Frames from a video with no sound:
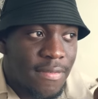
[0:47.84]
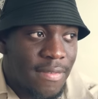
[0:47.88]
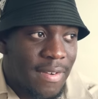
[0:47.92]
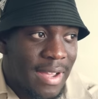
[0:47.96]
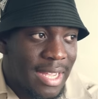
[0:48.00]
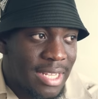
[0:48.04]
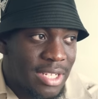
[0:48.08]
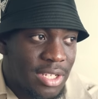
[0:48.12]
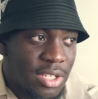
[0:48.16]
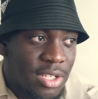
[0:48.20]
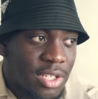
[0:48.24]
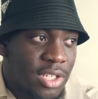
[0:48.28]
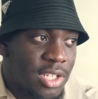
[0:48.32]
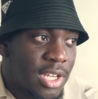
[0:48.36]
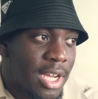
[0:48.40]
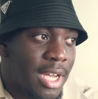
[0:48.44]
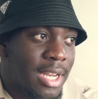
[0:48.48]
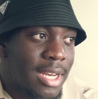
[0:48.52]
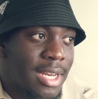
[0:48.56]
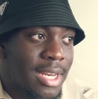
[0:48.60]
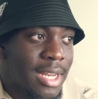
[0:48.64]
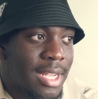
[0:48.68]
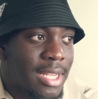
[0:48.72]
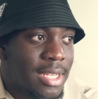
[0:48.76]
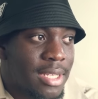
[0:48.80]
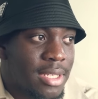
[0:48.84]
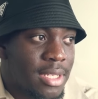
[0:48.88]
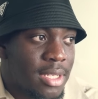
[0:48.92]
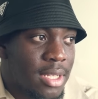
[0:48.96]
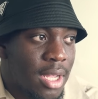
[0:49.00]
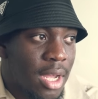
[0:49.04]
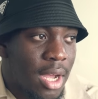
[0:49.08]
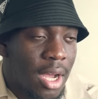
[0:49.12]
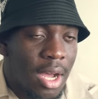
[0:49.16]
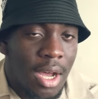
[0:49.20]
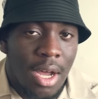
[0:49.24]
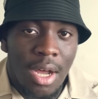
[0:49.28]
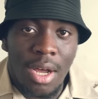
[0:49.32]
fashion journalists
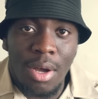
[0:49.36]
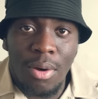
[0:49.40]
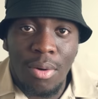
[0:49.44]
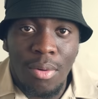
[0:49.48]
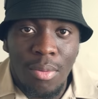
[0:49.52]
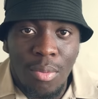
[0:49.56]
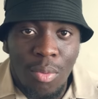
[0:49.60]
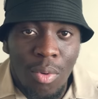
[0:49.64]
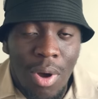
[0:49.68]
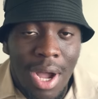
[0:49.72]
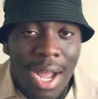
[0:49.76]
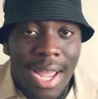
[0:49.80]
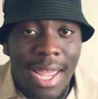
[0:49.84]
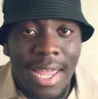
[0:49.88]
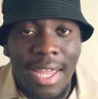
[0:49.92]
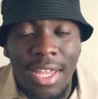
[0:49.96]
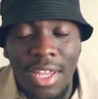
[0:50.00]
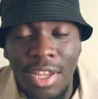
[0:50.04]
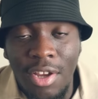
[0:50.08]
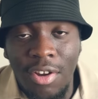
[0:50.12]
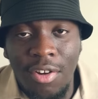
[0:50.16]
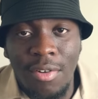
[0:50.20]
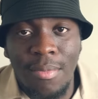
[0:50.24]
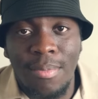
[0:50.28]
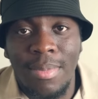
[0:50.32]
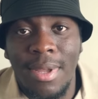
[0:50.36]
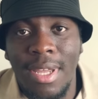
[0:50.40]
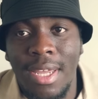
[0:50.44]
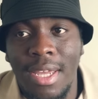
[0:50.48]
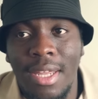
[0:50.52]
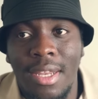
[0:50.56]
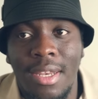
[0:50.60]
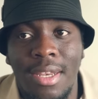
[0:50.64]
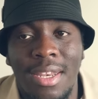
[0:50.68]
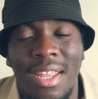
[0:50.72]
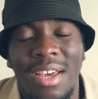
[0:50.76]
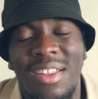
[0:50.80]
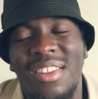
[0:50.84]
are white
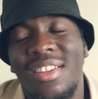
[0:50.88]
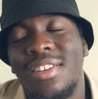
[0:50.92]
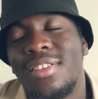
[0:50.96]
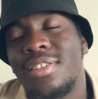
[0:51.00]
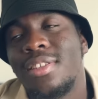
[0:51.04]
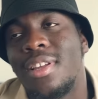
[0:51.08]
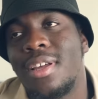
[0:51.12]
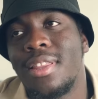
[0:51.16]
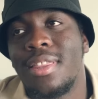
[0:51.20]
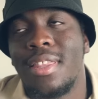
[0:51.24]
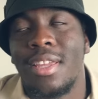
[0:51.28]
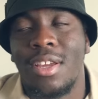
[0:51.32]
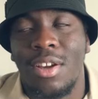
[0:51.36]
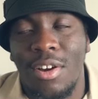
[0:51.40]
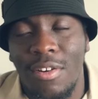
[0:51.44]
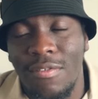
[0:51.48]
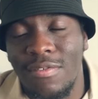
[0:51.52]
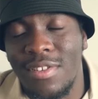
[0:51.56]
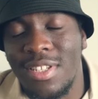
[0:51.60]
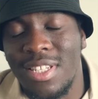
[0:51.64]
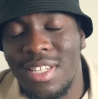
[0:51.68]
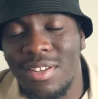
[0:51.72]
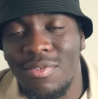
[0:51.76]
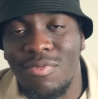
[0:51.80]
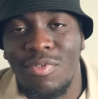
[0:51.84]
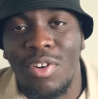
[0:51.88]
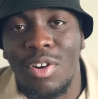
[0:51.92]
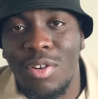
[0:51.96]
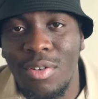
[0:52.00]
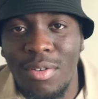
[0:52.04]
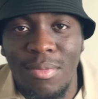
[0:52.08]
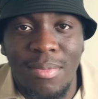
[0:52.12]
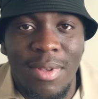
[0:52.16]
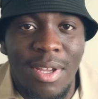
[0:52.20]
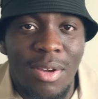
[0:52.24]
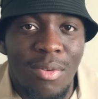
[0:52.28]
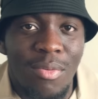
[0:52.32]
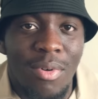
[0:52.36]
European. Now there's nothing obviously wrong
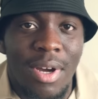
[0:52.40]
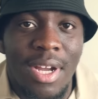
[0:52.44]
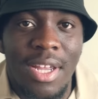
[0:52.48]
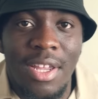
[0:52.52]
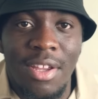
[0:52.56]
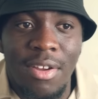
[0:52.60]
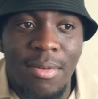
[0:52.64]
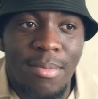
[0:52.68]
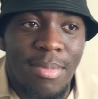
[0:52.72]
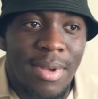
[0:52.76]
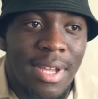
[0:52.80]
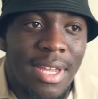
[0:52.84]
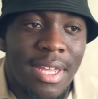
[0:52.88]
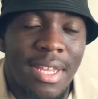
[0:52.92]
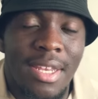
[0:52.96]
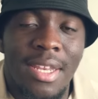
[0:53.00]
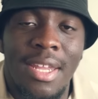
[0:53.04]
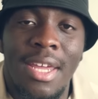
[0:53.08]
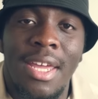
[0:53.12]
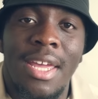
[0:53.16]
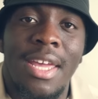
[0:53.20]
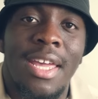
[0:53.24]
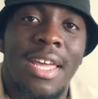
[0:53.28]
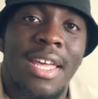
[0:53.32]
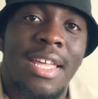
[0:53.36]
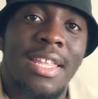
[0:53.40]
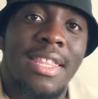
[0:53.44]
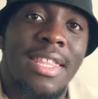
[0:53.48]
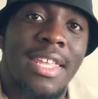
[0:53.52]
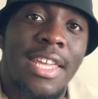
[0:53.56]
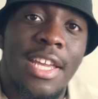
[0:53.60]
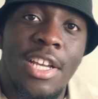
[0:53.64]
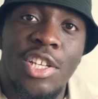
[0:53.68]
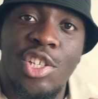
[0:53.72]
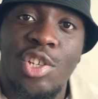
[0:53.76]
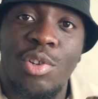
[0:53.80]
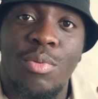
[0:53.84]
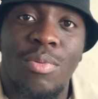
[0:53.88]
with being white European.
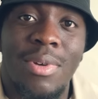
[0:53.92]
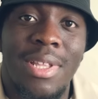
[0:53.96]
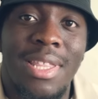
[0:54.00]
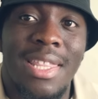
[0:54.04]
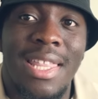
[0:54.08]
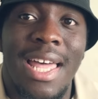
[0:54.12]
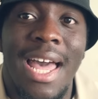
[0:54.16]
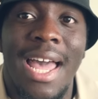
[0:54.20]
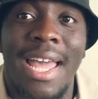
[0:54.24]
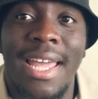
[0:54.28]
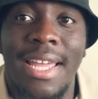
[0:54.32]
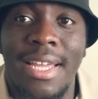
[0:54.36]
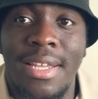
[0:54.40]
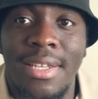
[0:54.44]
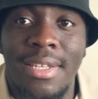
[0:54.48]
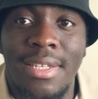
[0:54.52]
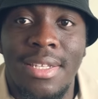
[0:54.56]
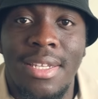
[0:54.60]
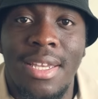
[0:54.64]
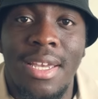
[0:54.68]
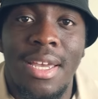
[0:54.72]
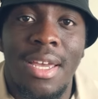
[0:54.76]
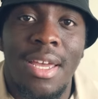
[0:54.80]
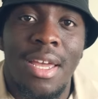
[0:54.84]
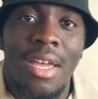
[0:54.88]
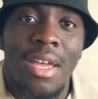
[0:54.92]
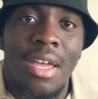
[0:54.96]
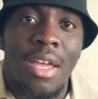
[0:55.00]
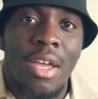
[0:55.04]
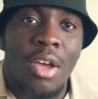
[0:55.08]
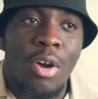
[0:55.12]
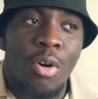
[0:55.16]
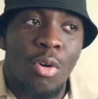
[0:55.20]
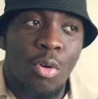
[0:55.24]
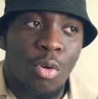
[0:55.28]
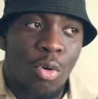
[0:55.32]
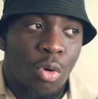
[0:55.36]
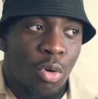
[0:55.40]
The issue with that is
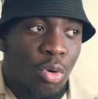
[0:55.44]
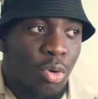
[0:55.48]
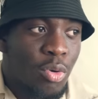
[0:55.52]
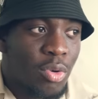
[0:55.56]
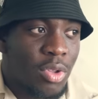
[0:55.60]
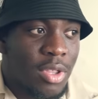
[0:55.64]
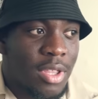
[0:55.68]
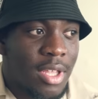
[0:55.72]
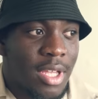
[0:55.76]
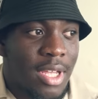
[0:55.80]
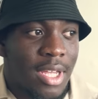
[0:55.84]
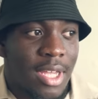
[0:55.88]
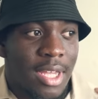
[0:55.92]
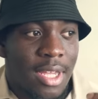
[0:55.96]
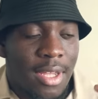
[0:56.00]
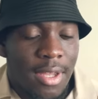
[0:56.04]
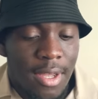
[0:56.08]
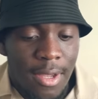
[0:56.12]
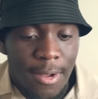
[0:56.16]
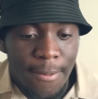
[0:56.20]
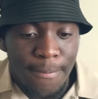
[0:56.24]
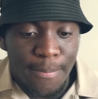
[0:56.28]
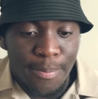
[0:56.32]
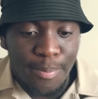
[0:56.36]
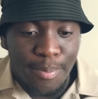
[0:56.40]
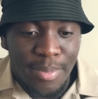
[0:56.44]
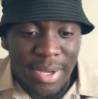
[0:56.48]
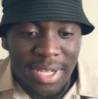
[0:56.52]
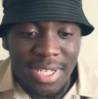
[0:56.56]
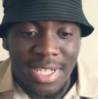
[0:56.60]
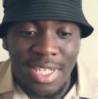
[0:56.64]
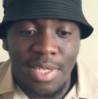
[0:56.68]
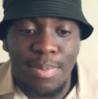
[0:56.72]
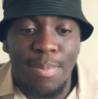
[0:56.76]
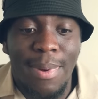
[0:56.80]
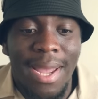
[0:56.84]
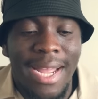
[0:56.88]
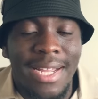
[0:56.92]
all the
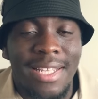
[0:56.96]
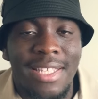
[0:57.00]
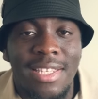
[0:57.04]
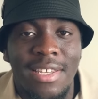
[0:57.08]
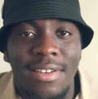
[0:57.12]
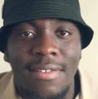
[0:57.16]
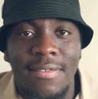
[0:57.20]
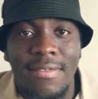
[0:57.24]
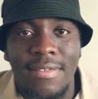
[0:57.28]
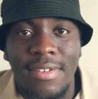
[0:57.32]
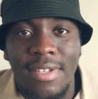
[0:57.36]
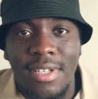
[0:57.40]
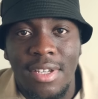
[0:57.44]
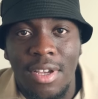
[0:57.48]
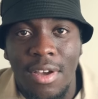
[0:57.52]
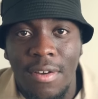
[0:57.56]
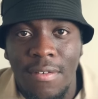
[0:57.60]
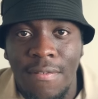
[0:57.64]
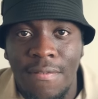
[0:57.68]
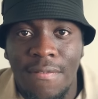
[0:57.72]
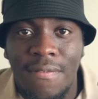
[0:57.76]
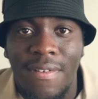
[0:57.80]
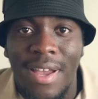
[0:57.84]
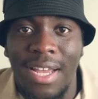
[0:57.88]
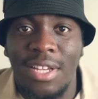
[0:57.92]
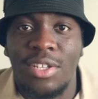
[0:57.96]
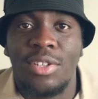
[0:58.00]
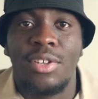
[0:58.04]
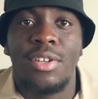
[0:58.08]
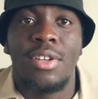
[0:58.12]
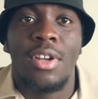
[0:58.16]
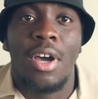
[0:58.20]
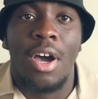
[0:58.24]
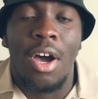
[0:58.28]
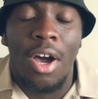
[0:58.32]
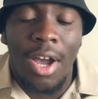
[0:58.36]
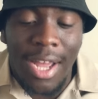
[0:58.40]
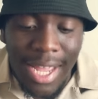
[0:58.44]
perspectives of
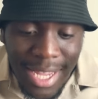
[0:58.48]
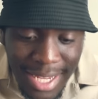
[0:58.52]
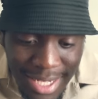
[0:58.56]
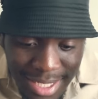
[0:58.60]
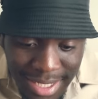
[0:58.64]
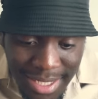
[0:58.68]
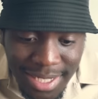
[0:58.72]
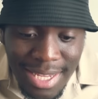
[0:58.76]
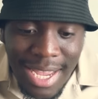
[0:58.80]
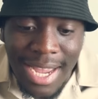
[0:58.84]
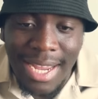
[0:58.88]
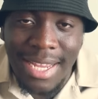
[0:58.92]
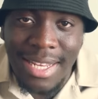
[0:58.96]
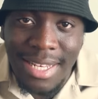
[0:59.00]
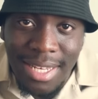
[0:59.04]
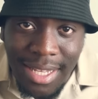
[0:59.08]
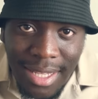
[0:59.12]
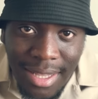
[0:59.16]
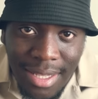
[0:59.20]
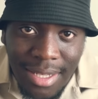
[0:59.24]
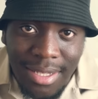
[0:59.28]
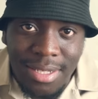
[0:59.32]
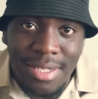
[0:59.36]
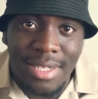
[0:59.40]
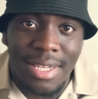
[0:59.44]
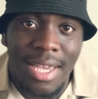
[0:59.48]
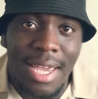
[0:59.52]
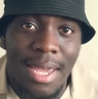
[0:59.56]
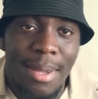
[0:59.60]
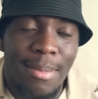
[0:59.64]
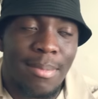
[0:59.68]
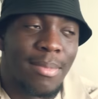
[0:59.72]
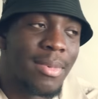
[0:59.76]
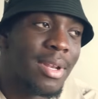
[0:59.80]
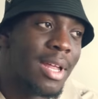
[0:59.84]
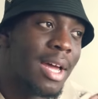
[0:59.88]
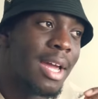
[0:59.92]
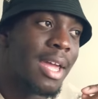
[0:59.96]
fashion are exactly the
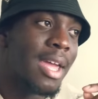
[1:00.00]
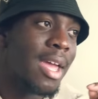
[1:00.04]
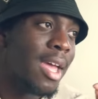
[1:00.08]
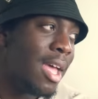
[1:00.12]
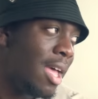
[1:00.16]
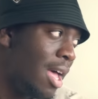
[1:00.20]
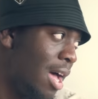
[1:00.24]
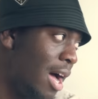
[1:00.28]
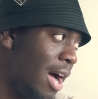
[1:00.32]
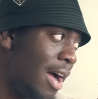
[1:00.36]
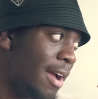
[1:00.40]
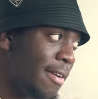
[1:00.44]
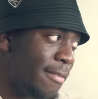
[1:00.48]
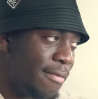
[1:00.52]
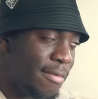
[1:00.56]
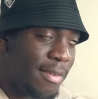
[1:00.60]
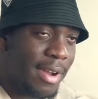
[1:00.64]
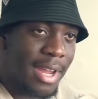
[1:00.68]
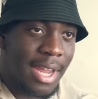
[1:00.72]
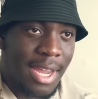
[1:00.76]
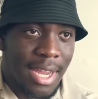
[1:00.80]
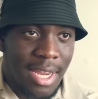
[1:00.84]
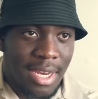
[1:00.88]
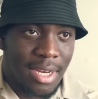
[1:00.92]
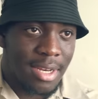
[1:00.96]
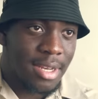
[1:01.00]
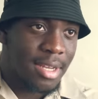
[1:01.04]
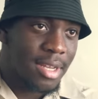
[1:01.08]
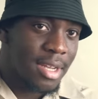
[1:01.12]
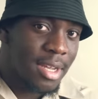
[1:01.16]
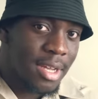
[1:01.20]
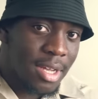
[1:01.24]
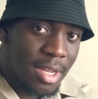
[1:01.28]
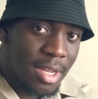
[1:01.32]
same. Like I read